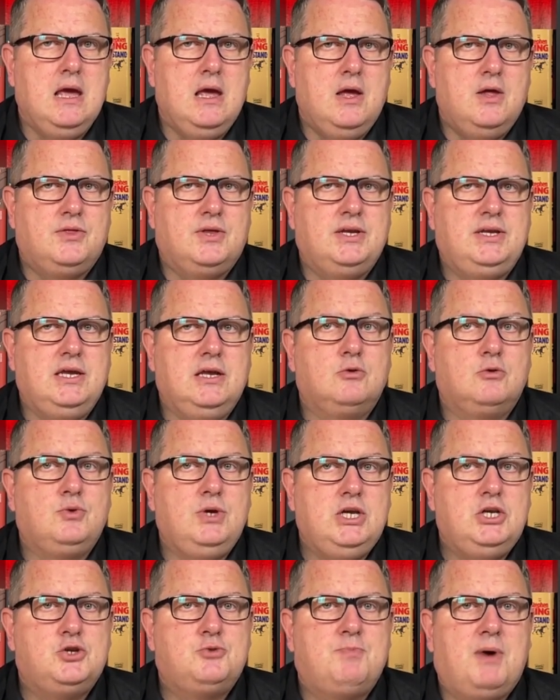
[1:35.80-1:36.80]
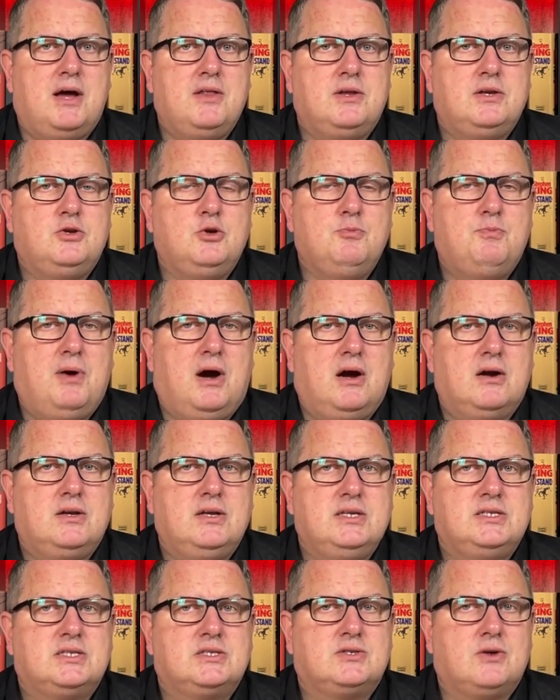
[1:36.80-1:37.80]
The deal reached by the two
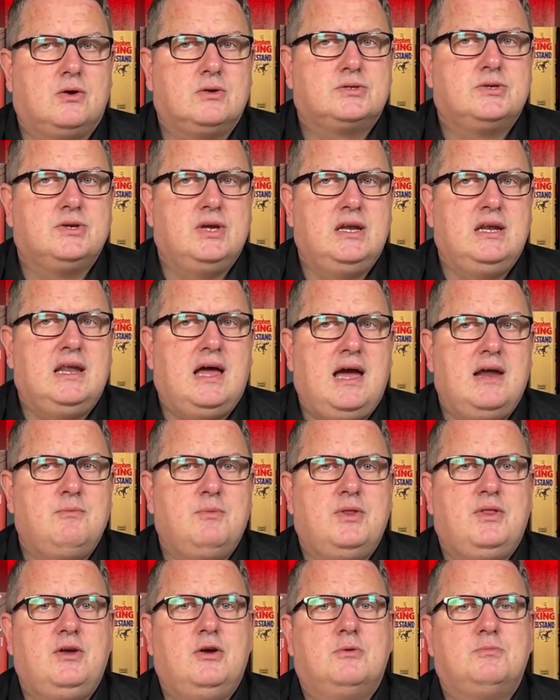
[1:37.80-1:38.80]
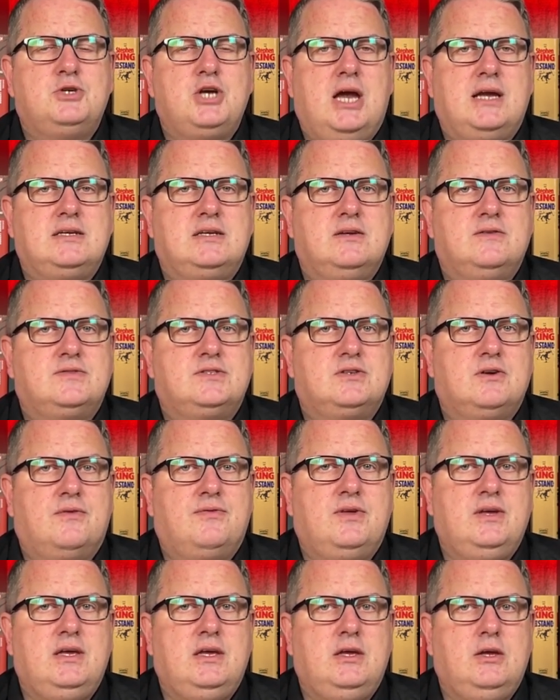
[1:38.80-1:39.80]
parties is also in line with the objectives of
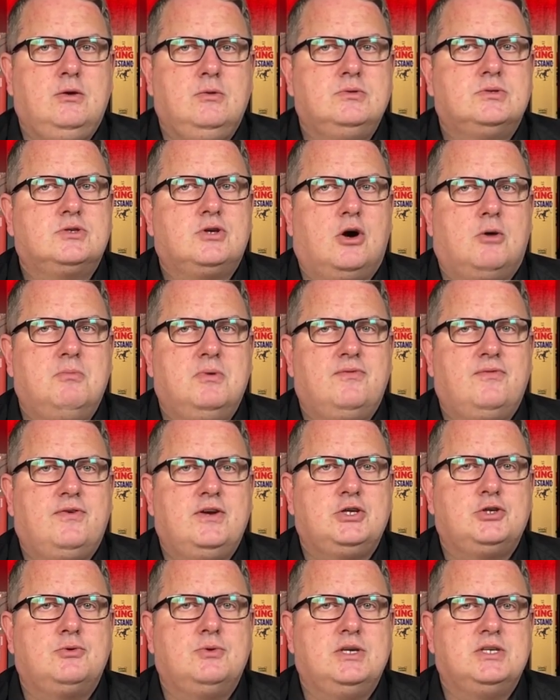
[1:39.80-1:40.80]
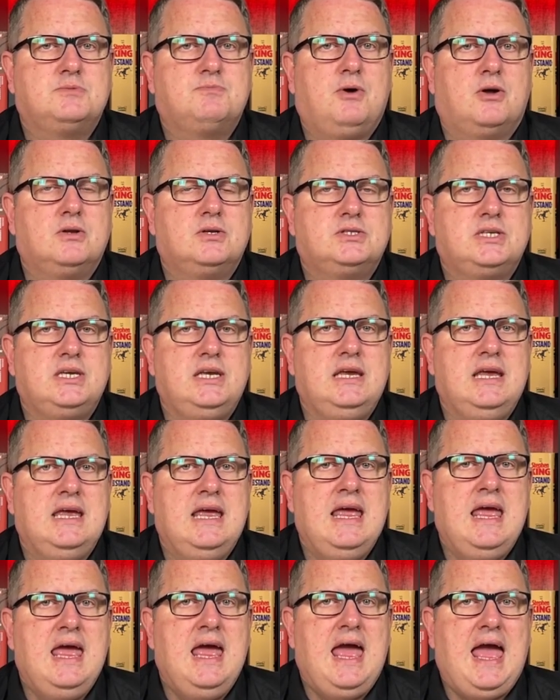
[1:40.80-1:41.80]
the EU's common fisheries policy
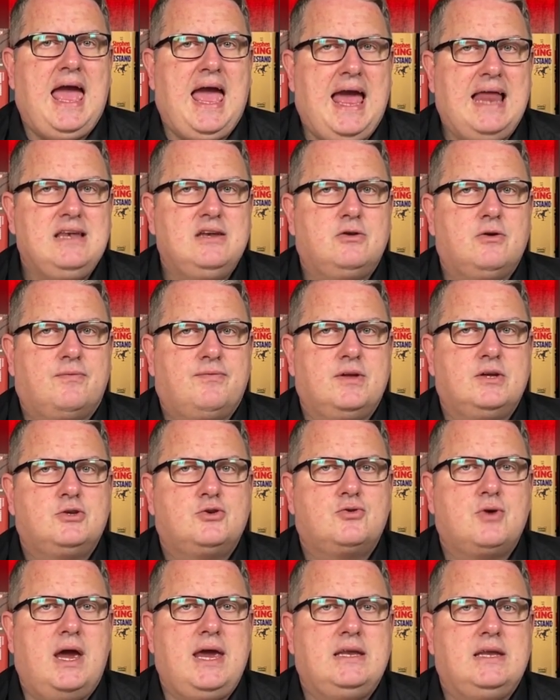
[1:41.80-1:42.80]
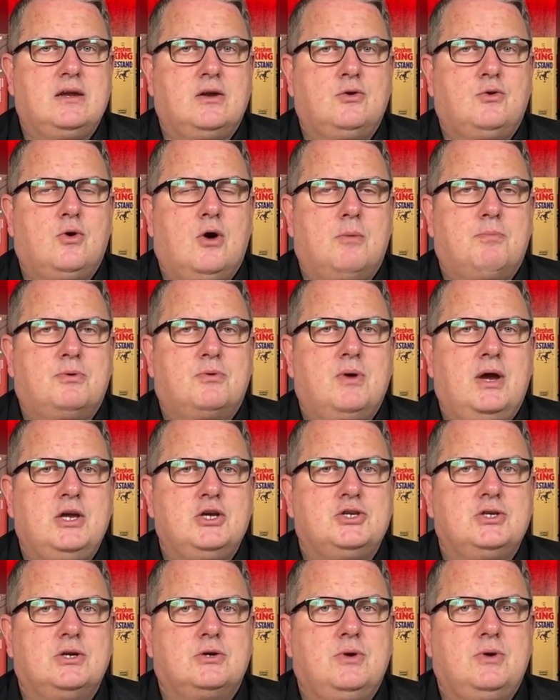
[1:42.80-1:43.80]
and of the trade and
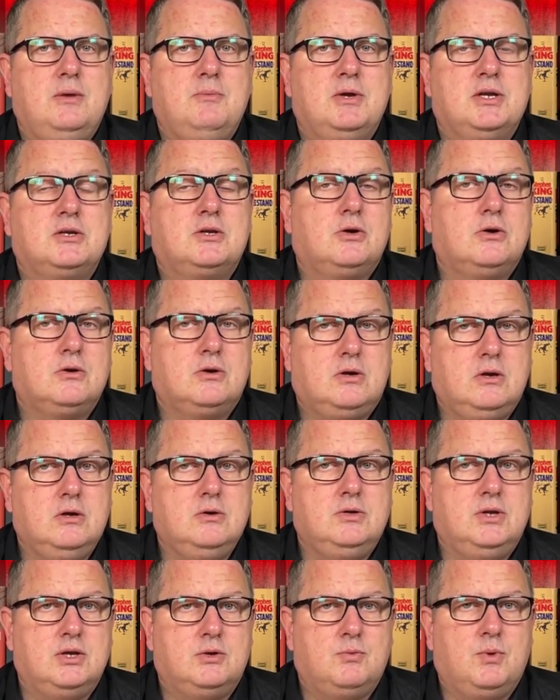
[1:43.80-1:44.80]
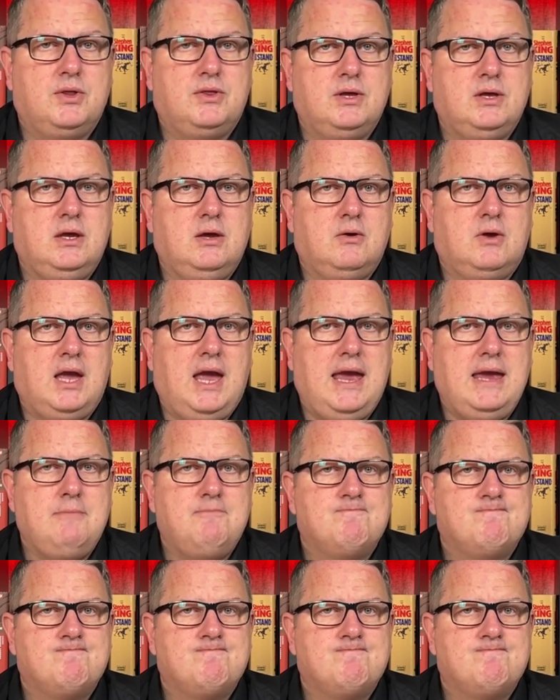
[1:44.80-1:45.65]
cooperation agreement concluded with the UK.